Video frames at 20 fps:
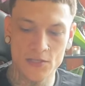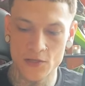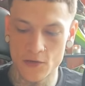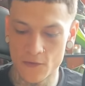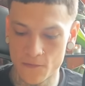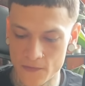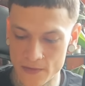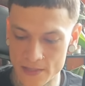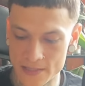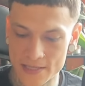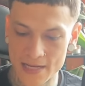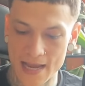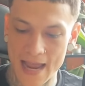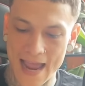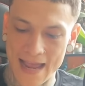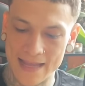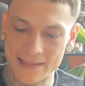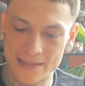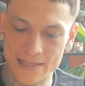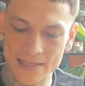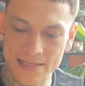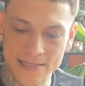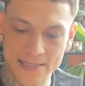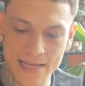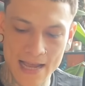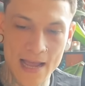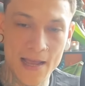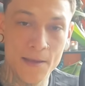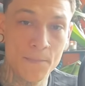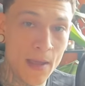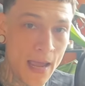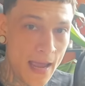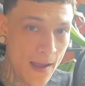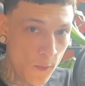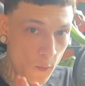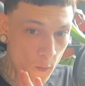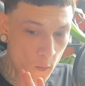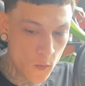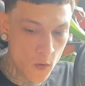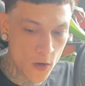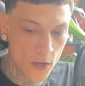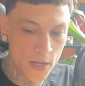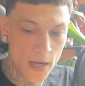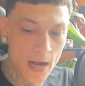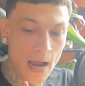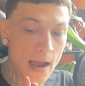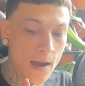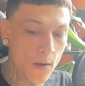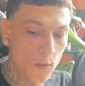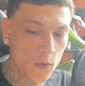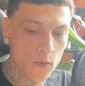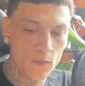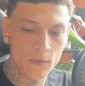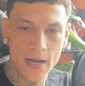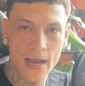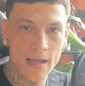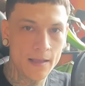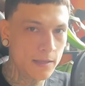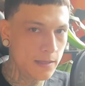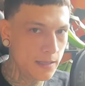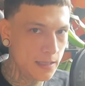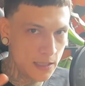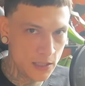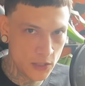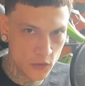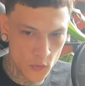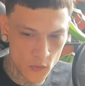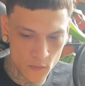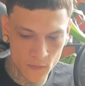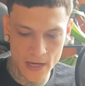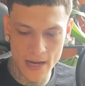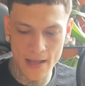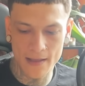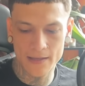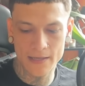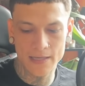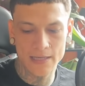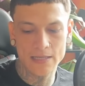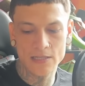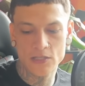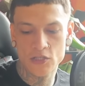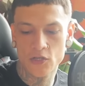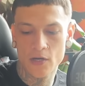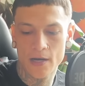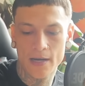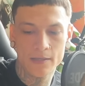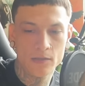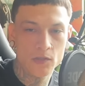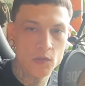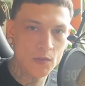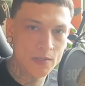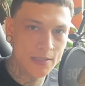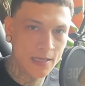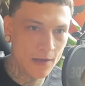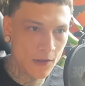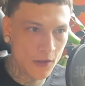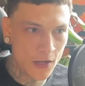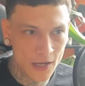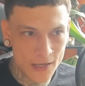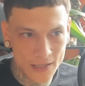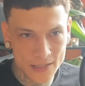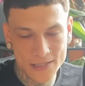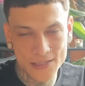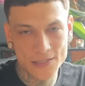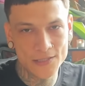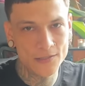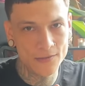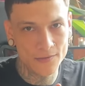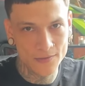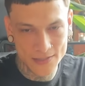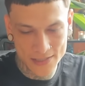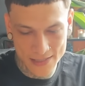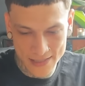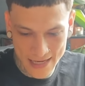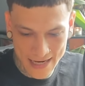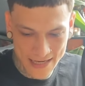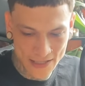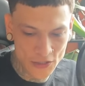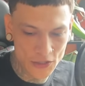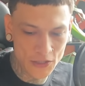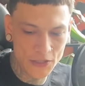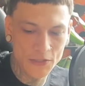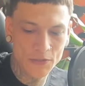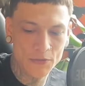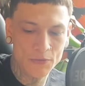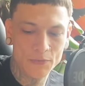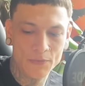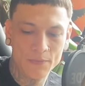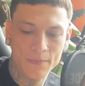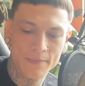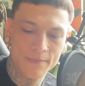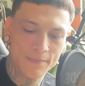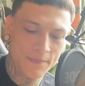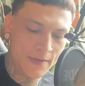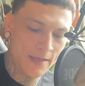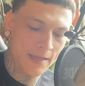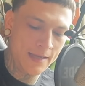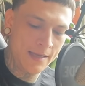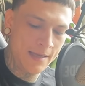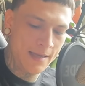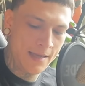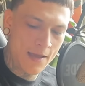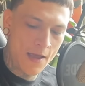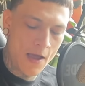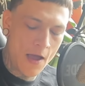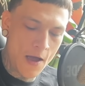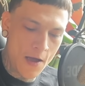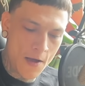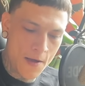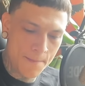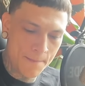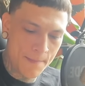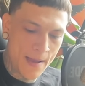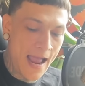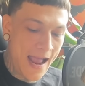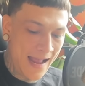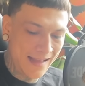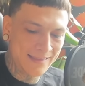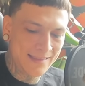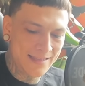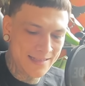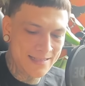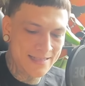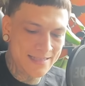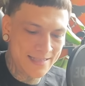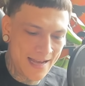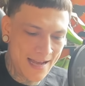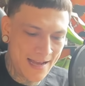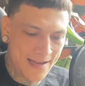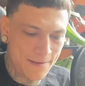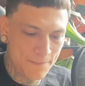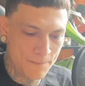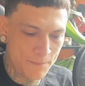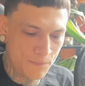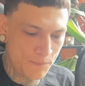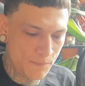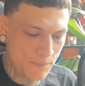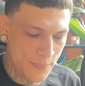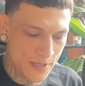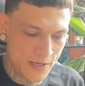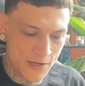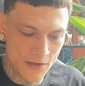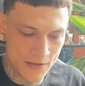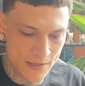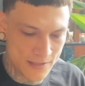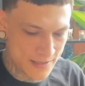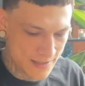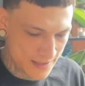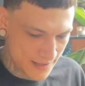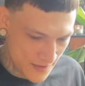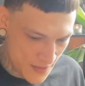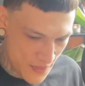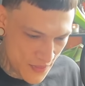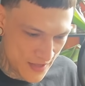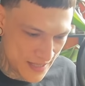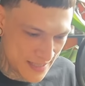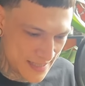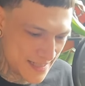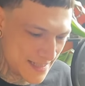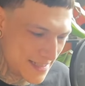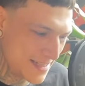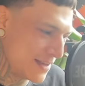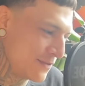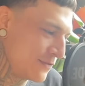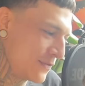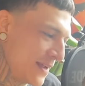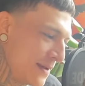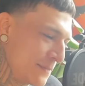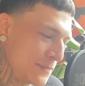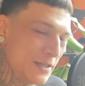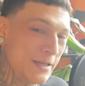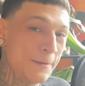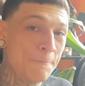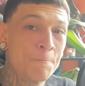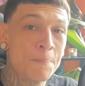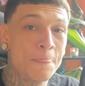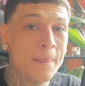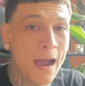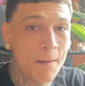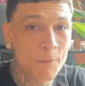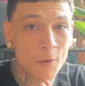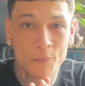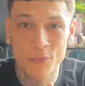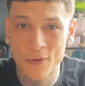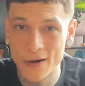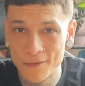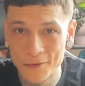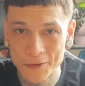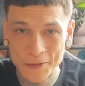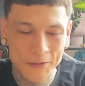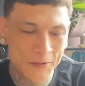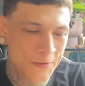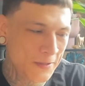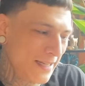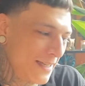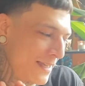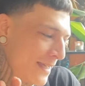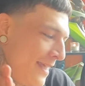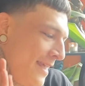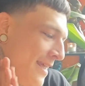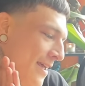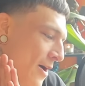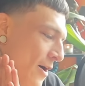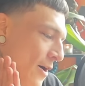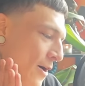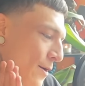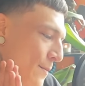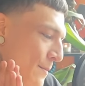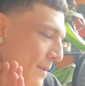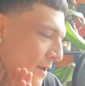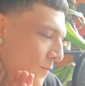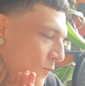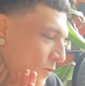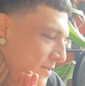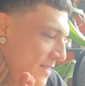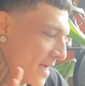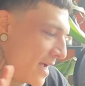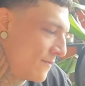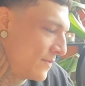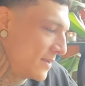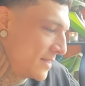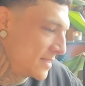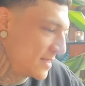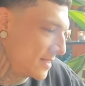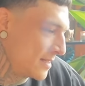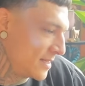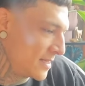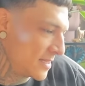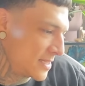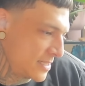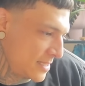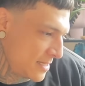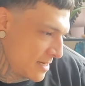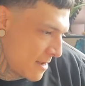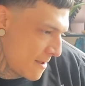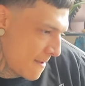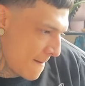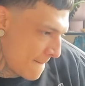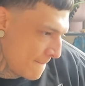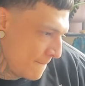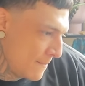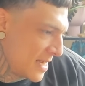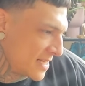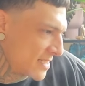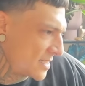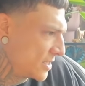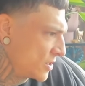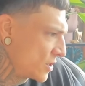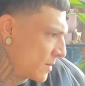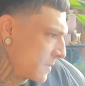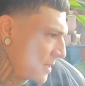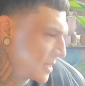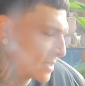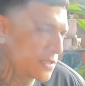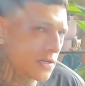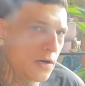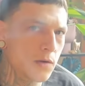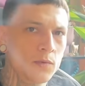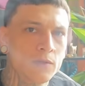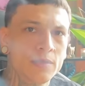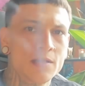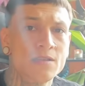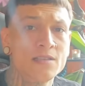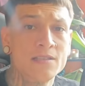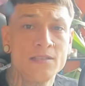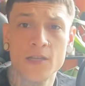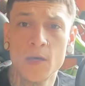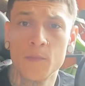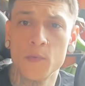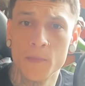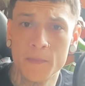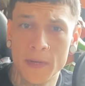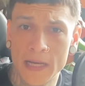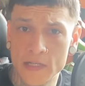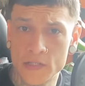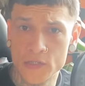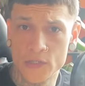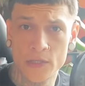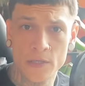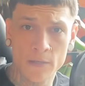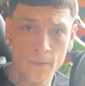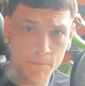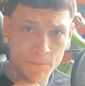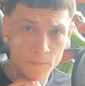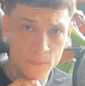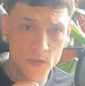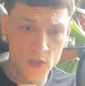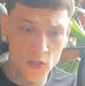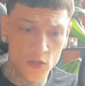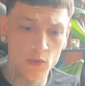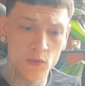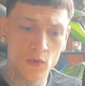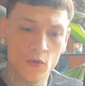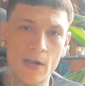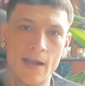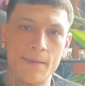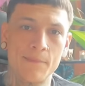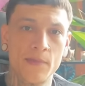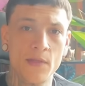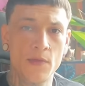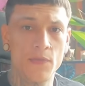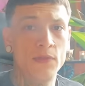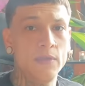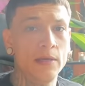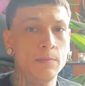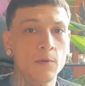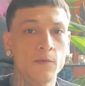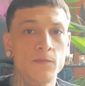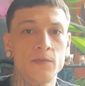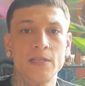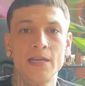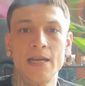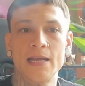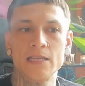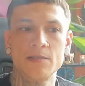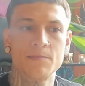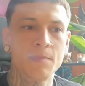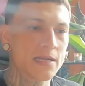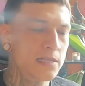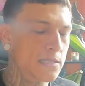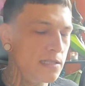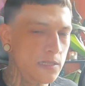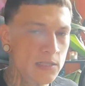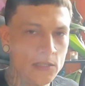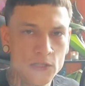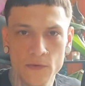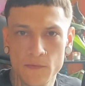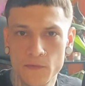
surface at this time at what our reality, your reality is trying to tell us / you at this time, because this is it, family. I'm gonna pray real quick. And we'll dive into this message. I'm going to start with this double major to grab the theme of today's message